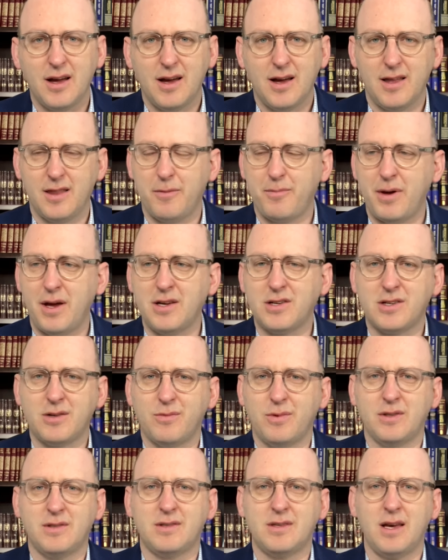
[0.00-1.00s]
And the patient
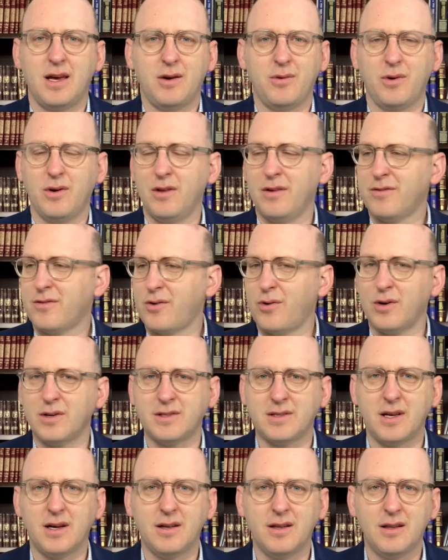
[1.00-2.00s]
would say, Well, of
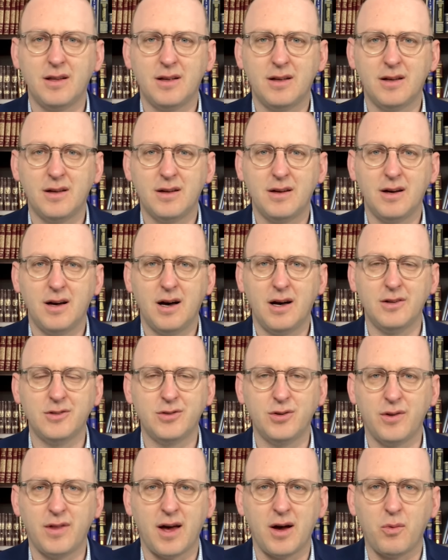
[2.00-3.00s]
course I'll, I'll
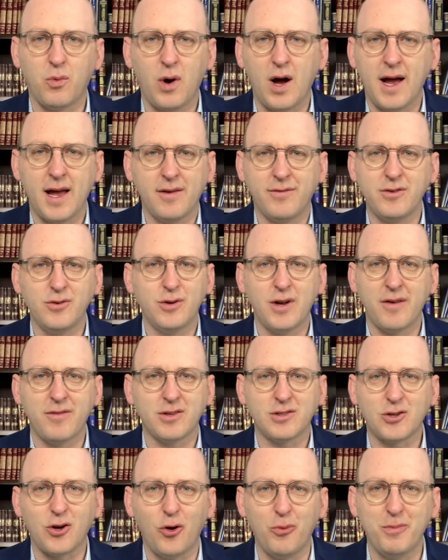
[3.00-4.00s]
do that. Why have you never
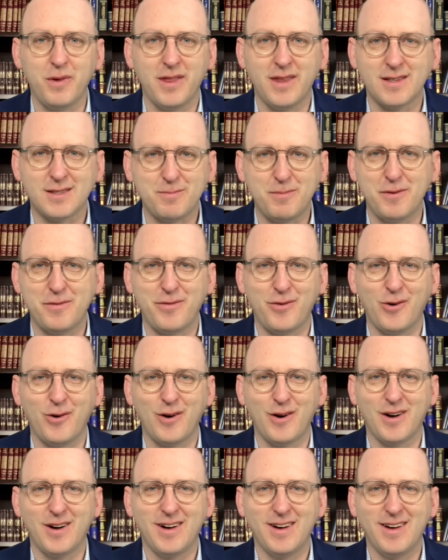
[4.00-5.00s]
told me this before?